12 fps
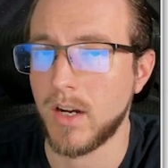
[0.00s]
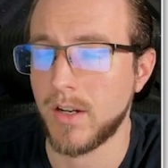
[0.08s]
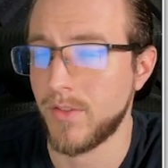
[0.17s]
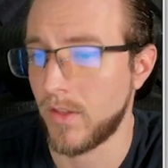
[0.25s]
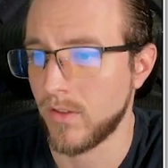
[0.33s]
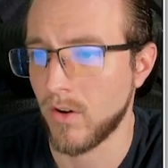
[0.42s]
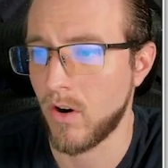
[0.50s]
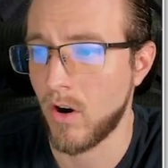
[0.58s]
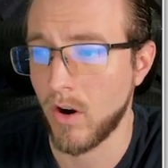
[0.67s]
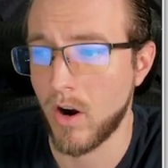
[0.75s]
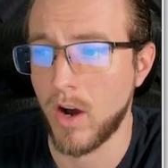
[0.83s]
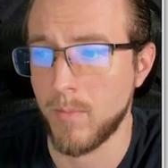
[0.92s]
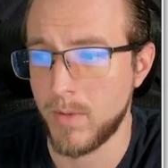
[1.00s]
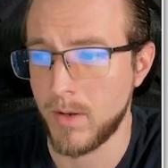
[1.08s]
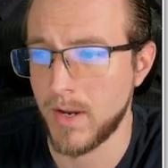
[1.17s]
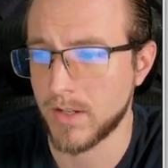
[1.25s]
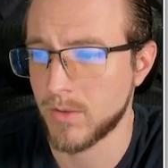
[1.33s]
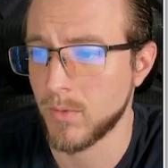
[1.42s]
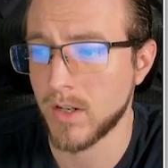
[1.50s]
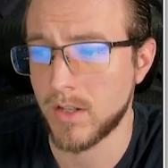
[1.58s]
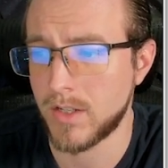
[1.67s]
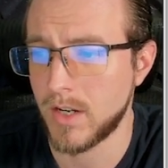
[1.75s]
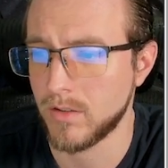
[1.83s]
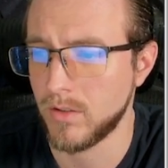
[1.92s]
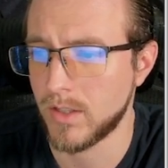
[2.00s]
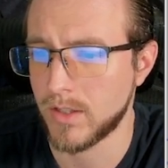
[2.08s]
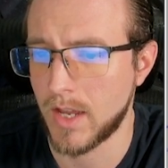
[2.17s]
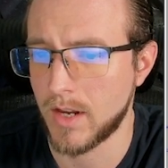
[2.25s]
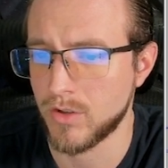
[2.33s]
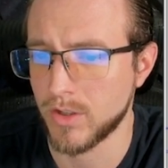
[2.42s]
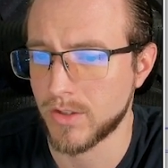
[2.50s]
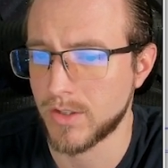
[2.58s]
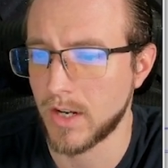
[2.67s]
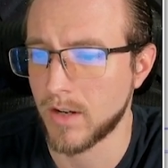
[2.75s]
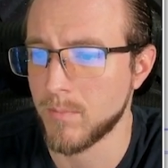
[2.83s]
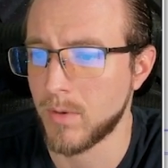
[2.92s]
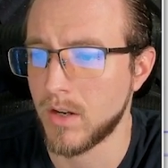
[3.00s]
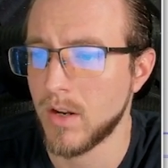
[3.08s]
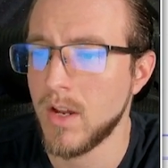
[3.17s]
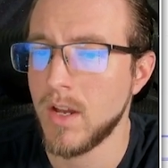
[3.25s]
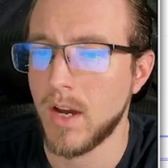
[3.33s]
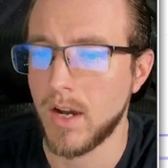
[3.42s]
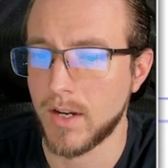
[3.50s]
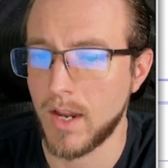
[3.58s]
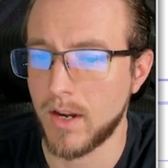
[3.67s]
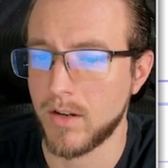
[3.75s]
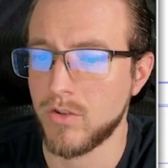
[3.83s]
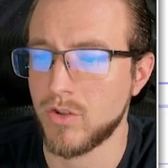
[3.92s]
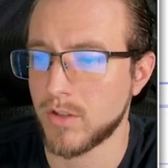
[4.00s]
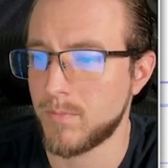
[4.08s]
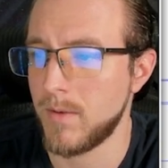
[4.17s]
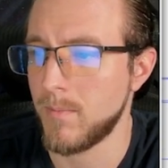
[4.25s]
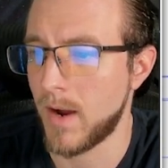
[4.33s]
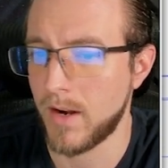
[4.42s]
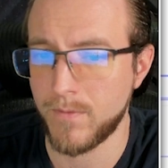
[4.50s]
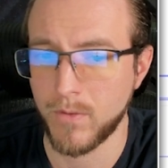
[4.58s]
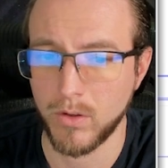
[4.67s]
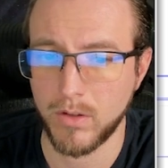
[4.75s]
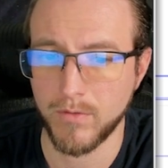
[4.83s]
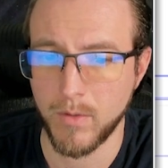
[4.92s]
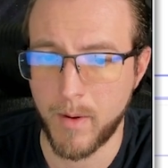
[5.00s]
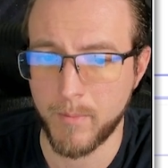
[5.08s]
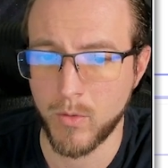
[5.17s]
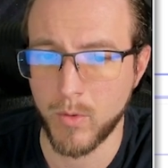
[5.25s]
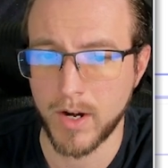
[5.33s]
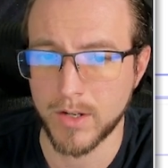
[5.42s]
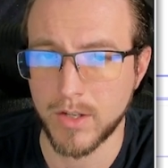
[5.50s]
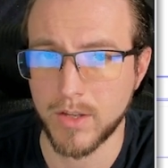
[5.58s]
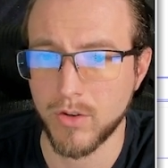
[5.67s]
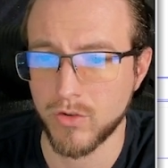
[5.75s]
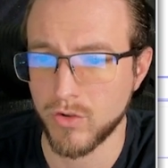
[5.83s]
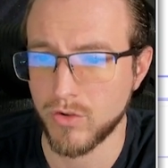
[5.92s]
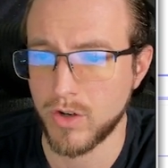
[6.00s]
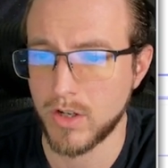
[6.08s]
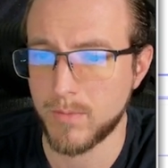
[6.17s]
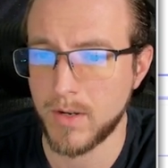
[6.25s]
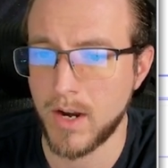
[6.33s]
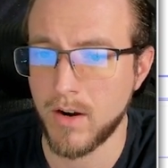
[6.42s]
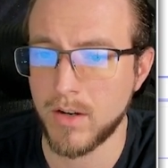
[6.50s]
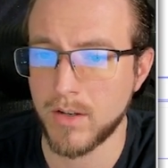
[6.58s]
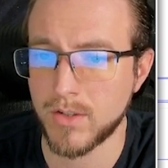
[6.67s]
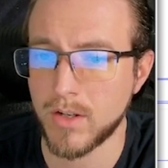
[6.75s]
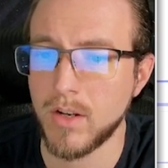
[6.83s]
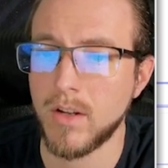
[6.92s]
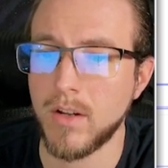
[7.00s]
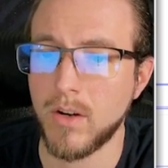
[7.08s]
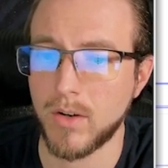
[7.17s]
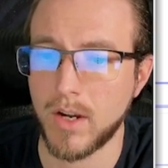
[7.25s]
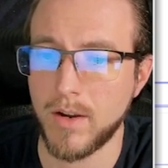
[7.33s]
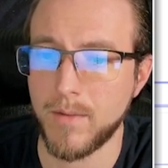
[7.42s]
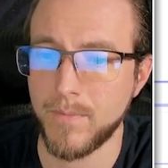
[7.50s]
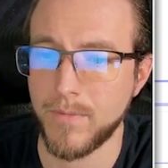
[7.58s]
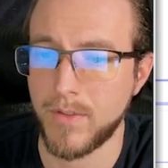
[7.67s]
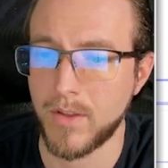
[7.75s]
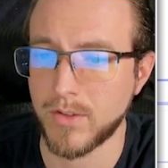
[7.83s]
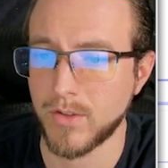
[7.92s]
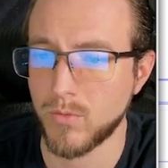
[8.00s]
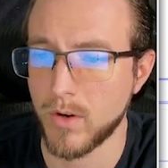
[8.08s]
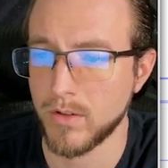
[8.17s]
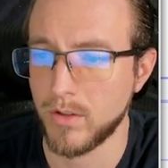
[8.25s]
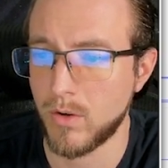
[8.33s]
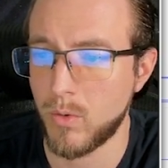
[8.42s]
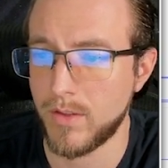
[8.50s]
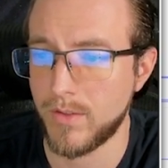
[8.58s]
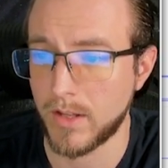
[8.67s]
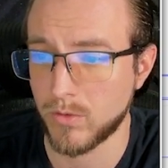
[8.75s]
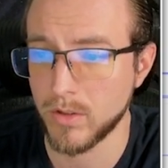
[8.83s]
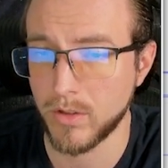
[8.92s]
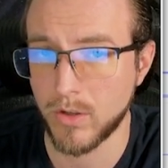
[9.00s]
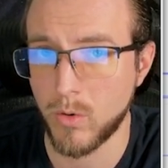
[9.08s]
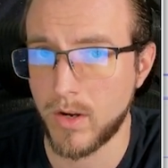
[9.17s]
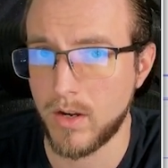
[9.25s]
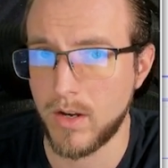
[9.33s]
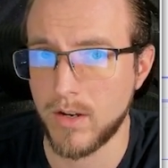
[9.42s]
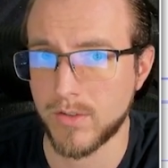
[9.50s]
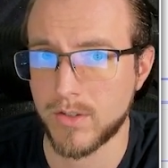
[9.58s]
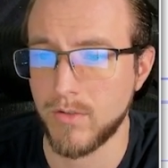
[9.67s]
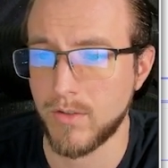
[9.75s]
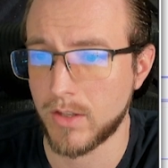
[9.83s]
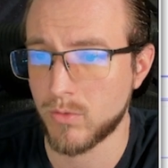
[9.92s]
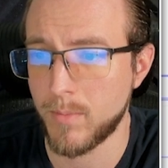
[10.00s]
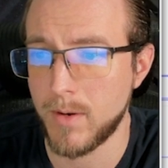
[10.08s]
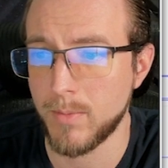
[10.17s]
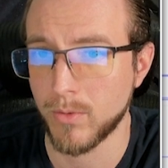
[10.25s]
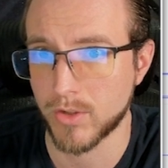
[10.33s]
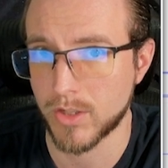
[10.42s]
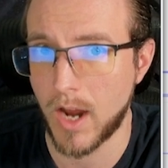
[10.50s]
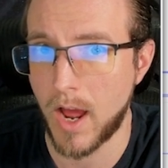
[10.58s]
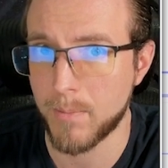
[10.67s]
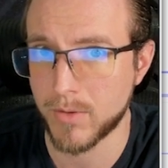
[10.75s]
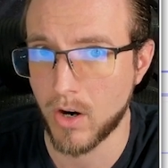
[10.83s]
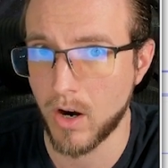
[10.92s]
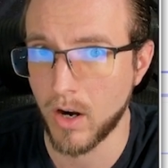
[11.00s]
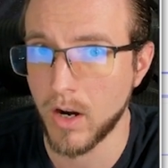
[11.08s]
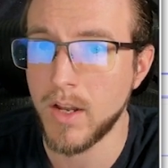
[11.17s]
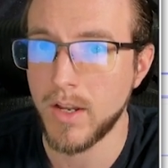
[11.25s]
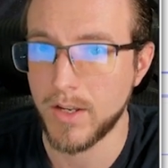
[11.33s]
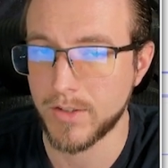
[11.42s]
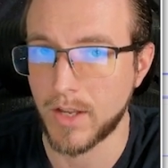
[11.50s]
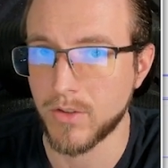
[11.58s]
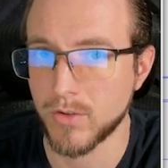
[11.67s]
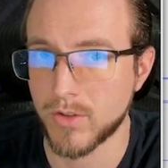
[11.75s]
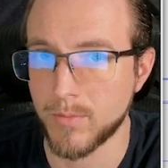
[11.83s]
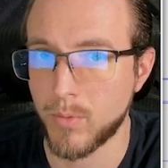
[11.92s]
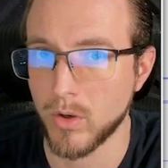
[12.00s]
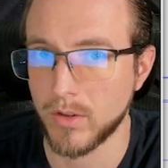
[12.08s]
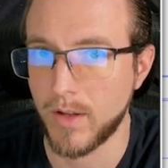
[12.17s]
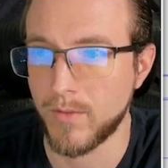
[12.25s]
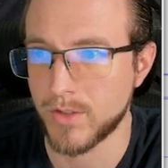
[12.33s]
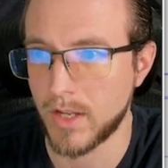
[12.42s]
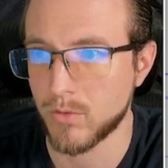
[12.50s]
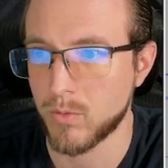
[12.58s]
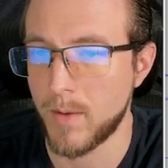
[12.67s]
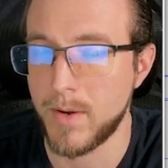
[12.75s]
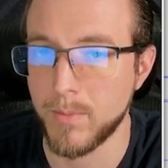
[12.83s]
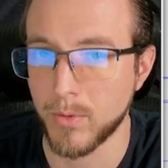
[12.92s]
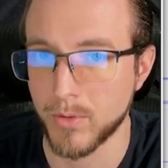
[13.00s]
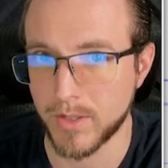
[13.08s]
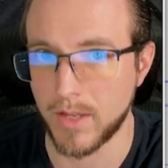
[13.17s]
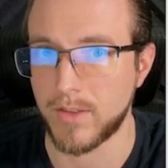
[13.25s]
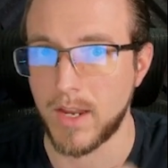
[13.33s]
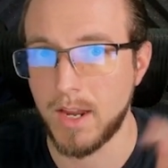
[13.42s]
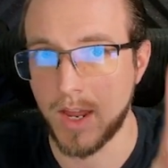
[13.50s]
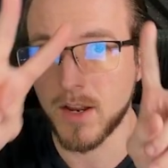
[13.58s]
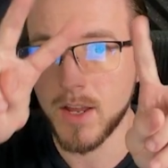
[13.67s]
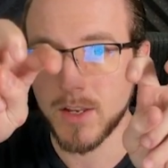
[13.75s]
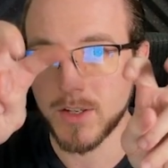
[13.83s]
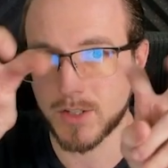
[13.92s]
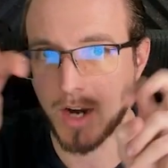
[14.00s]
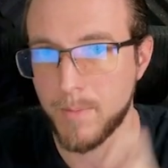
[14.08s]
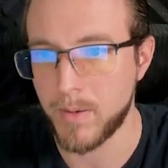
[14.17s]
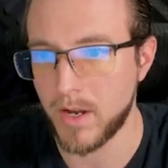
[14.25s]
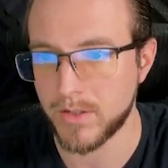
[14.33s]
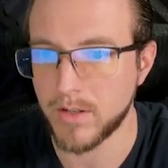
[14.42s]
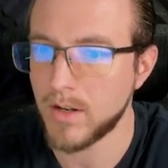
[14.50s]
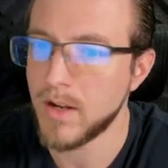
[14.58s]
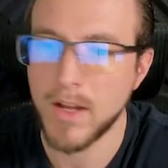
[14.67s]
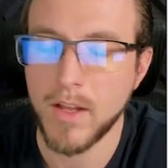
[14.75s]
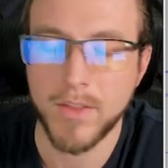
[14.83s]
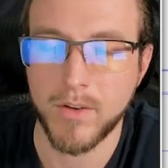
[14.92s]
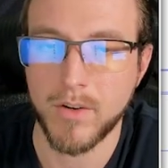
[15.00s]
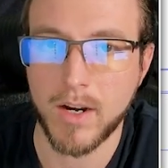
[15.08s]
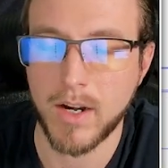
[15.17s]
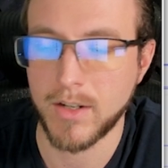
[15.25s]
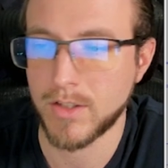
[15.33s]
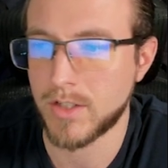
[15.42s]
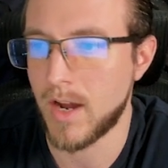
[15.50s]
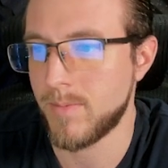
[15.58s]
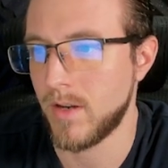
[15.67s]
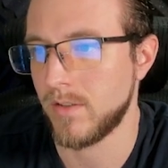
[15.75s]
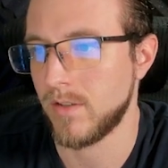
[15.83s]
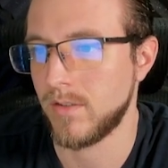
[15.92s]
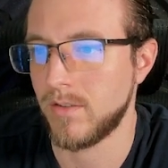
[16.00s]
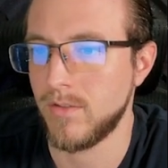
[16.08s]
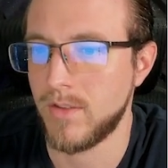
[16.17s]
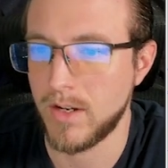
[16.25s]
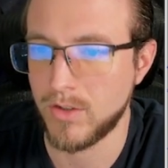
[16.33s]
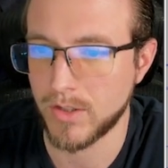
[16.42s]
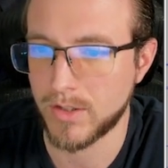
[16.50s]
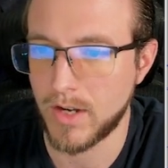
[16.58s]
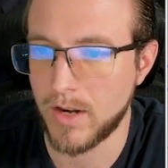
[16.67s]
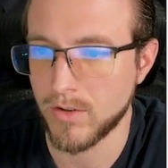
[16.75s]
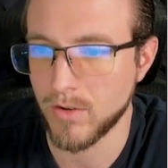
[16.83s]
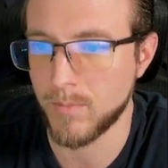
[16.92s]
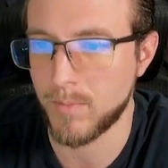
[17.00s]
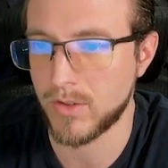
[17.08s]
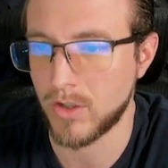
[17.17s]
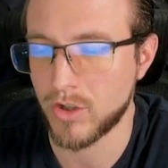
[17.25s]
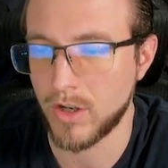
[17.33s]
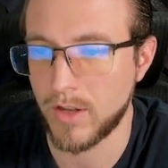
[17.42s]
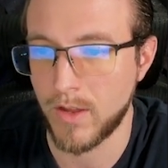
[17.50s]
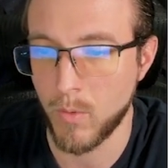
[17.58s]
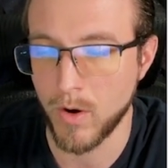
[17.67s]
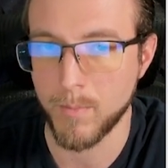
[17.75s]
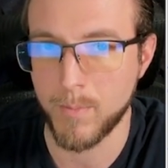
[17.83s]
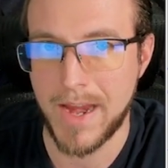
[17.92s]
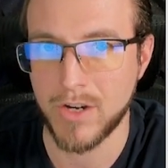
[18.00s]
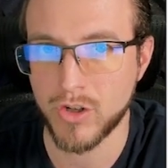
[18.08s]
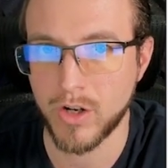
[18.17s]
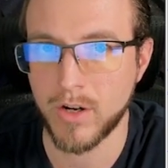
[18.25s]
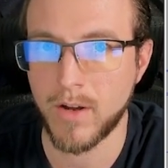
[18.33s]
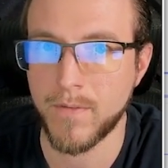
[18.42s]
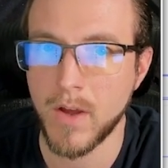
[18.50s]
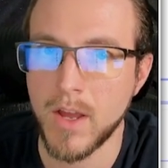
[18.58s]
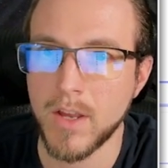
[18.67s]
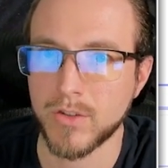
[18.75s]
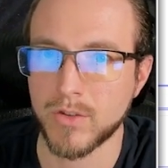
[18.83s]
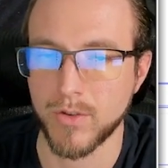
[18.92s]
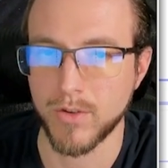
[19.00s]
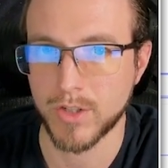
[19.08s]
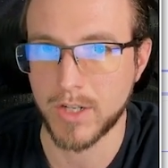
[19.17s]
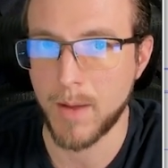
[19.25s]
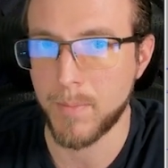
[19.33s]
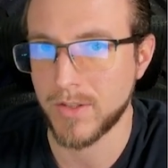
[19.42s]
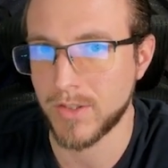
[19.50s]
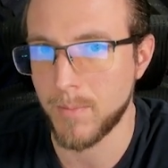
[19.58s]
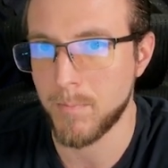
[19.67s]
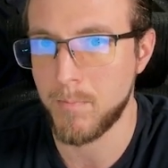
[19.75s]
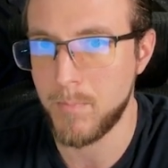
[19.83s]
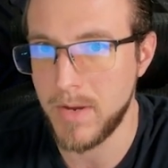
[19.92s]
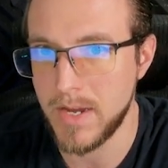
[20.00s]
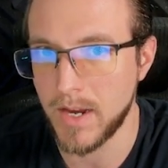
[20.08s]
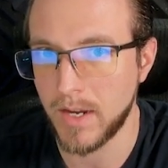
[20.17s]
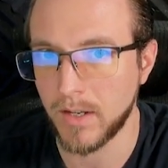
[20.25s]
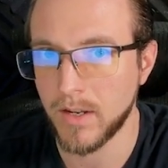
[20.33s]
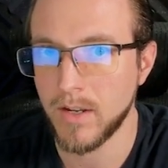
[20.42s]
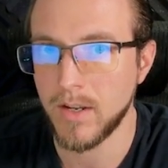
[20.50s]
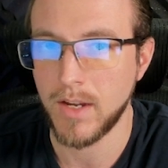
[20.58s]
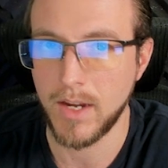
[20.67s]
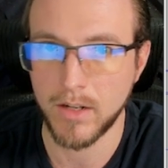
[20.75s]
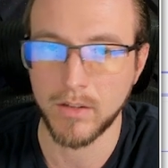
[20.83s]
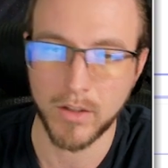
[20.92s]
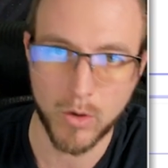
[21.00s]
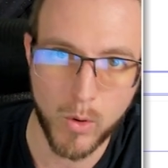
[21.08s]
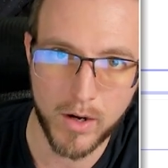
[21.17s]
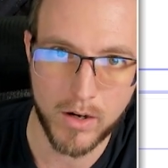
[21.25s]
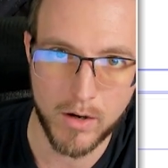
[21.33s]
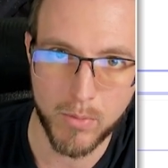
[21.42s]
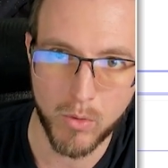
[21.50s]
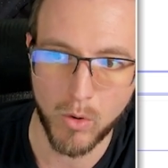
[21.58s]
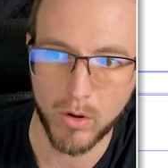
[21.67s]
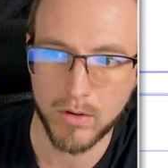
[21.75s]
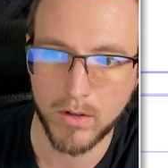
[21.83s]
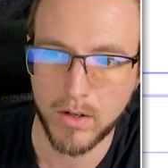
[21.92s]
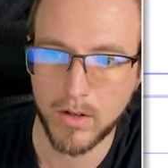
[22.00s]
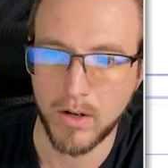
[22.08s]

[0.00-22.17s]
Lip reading: Than there are on Bitmex. And we're going to take a look at that in just a second. But again, just be mindful. Remember when I said those retracement areas? Okay, this is where that's where liquidity is too. That's where people's stops are, is at those support levels. That's why people say that they get stop hunted. They're not getting stop hunted. They just entered a position and they weren't patient enough. So their stop ends up being in a liquidity pool.